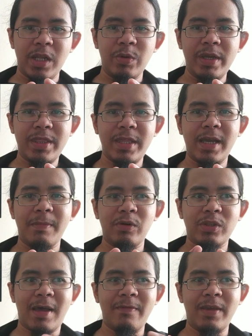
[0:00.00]
unique thing
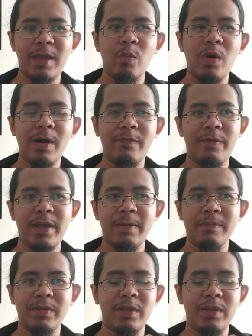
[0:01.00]
about having a warframe,